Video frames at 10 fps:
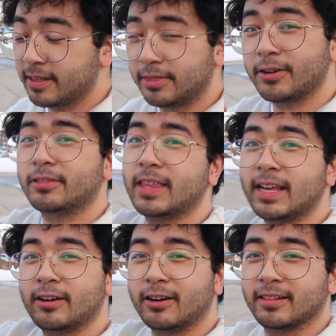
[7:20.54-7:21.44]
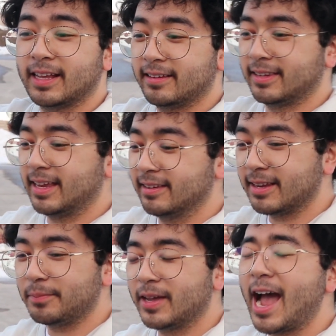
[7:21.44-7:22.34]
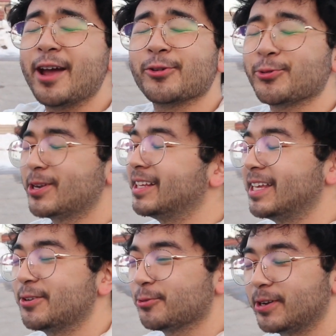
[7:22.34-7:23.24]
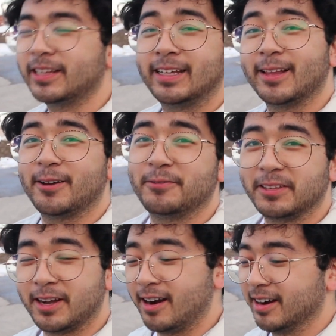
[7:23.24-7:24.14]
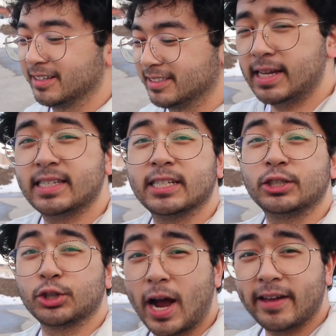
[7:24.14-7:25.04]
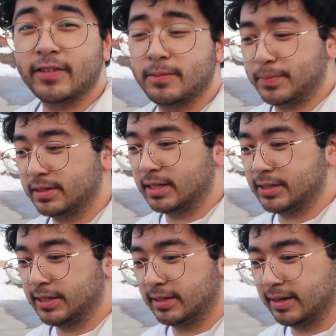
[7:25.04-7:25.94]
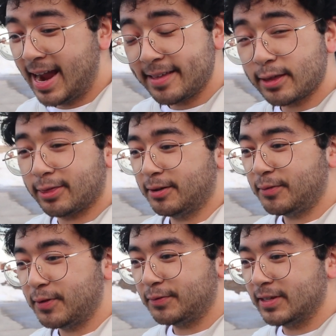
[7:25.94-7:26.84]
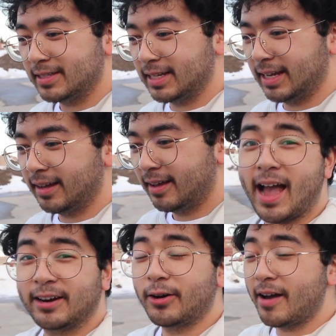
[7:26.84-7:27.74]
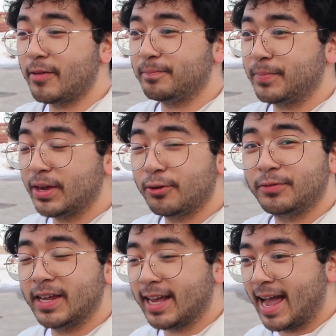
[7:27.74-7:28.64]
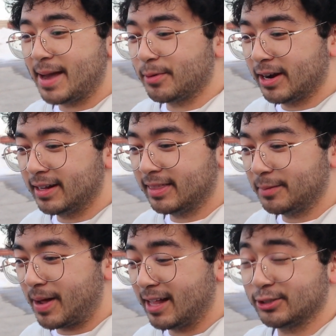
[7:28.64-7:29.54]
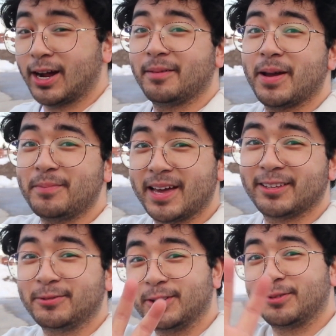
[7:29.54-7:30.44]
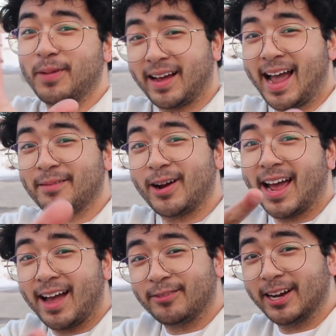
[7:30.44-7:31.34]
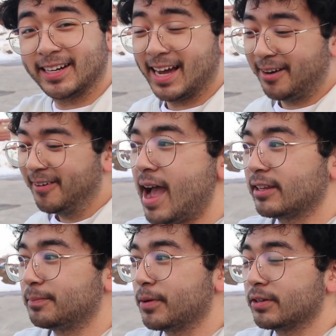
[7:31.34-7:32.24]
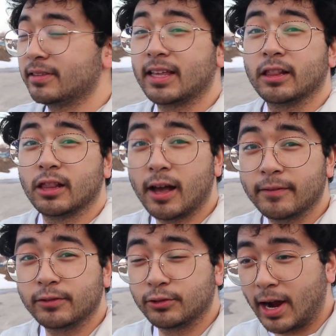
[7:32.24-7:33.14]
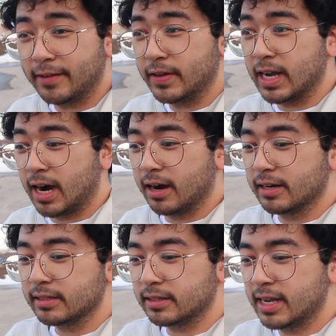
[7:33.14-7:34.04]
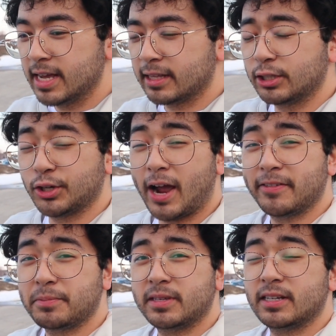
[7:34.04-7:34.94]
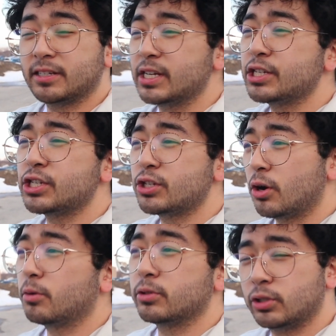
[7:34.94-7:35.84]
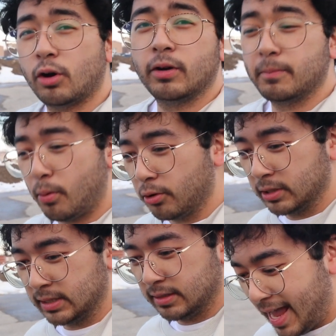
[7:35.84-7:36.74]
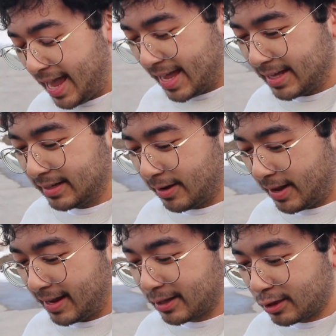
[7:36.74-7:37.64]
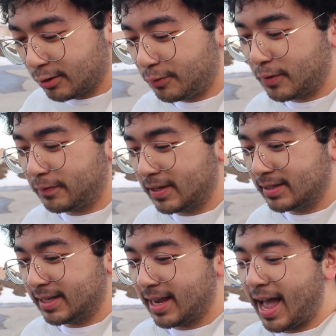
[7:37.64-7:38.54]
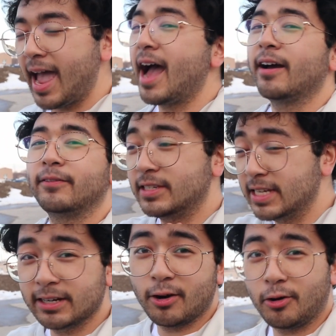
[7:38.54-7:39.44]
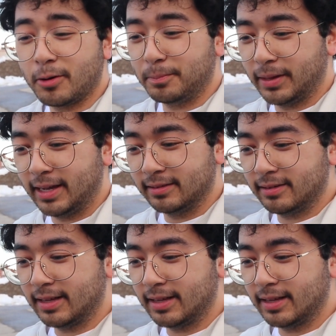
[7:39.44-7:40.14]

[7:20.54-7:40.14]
The third thing on our list is something I really love in cars, is the driving position. In the 350Z, I don't have a POV cam or anything, but I'll try my best with the camera I have right now. As a person that loves driving cars, the driving position is so important. And in the 350Z, I have zero complaints.